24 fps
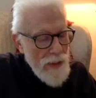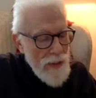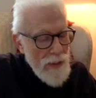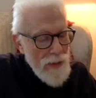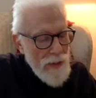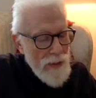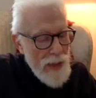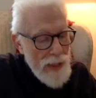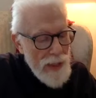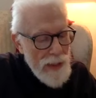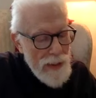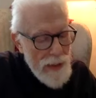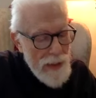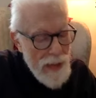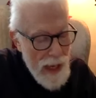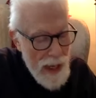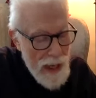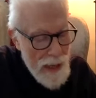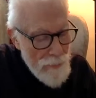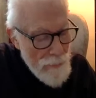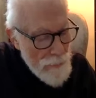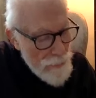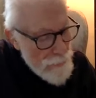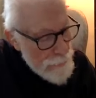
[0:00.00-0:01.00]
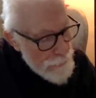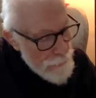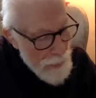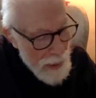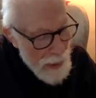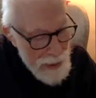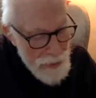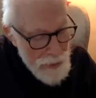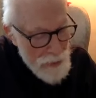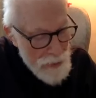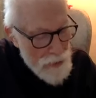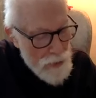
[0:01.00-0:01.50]
they can
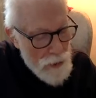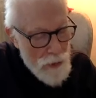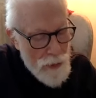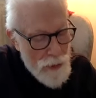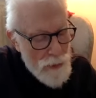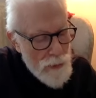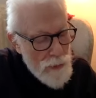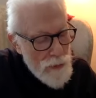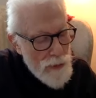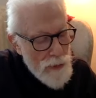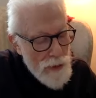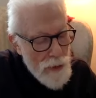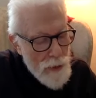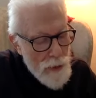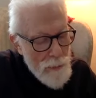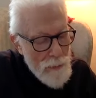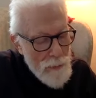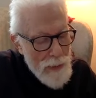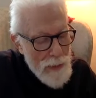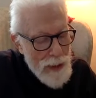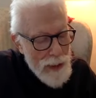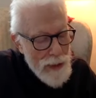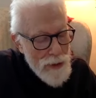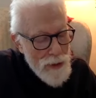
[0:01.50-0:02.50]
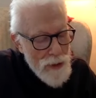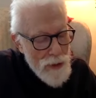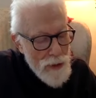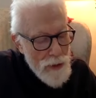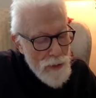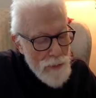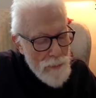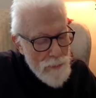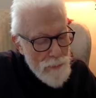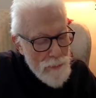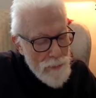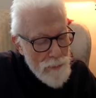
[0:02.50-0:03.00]
frighten you so much
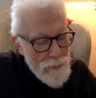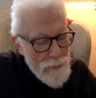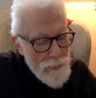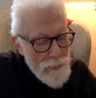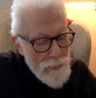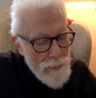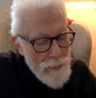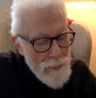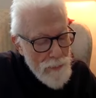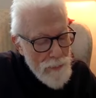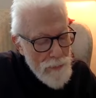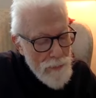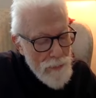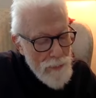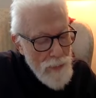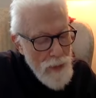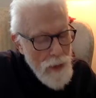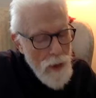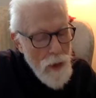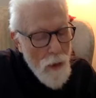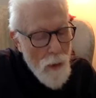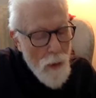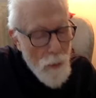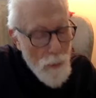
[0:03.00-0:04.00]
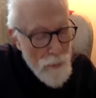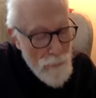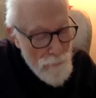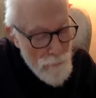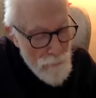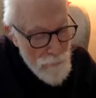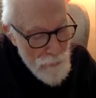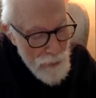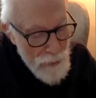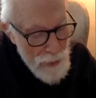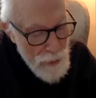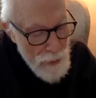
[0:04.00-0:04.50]
or
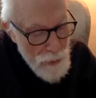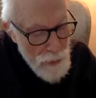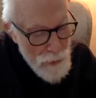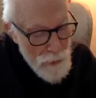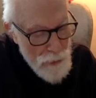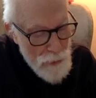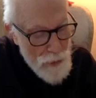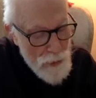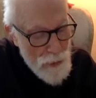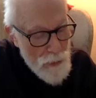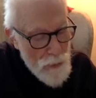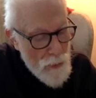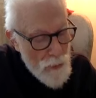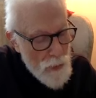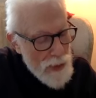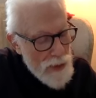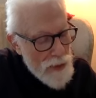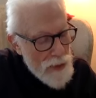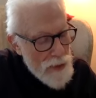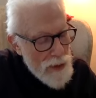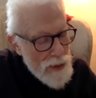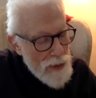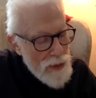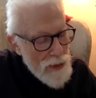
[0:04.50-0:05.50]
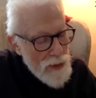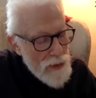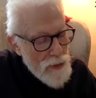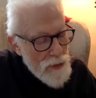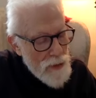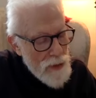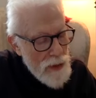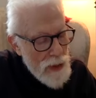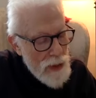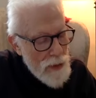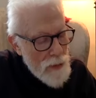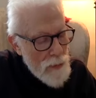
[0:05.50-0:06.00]
fill you with
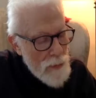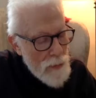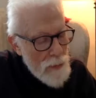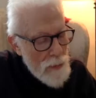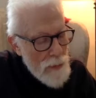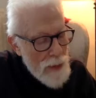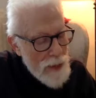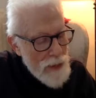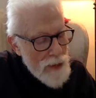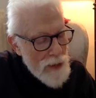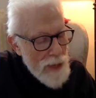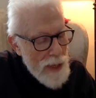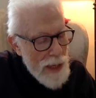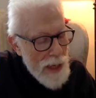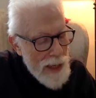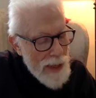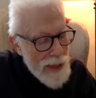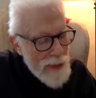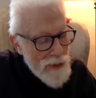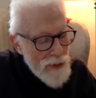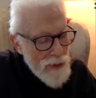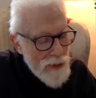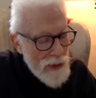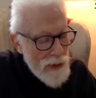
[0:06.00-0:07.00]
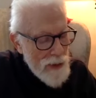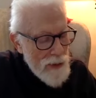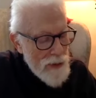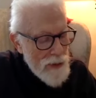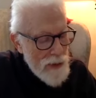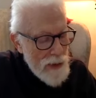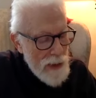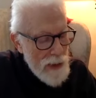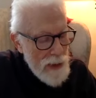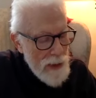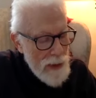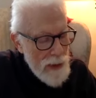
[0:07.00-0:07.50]
so much
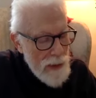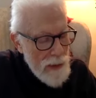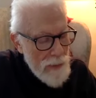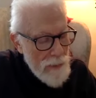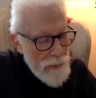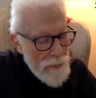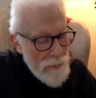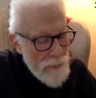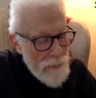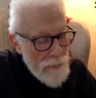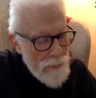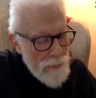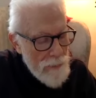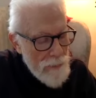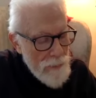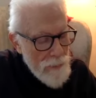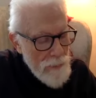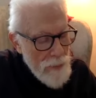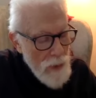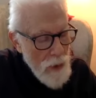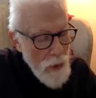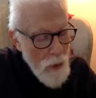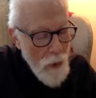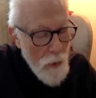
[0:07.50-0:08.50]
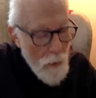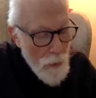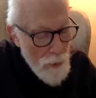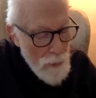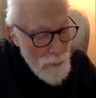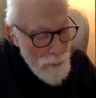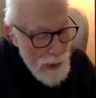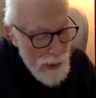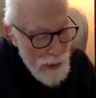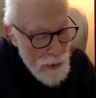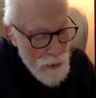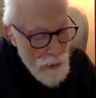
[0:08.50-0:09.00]
ecstasy or
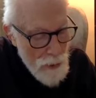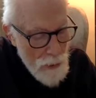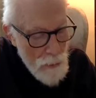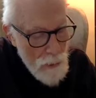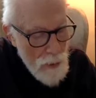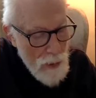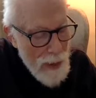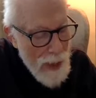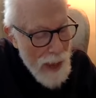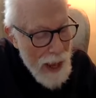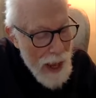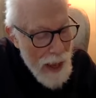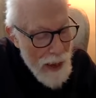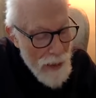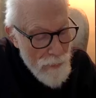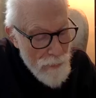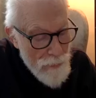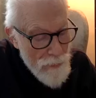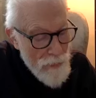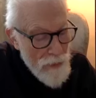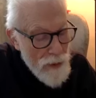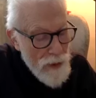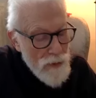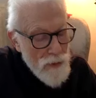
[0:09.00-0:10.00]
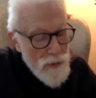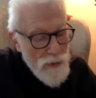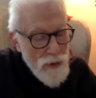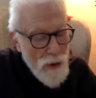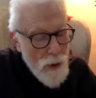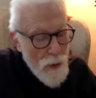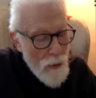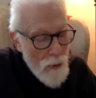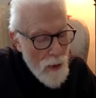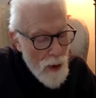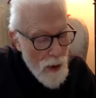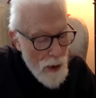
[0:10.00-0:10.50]
make you laugh
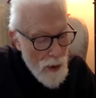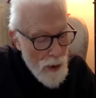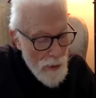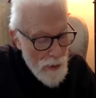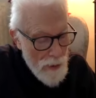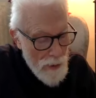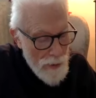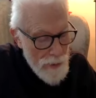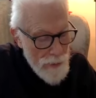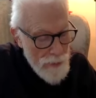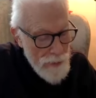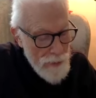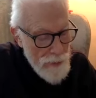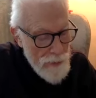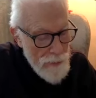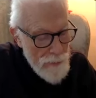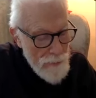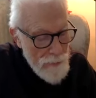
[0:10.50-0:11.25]
so hard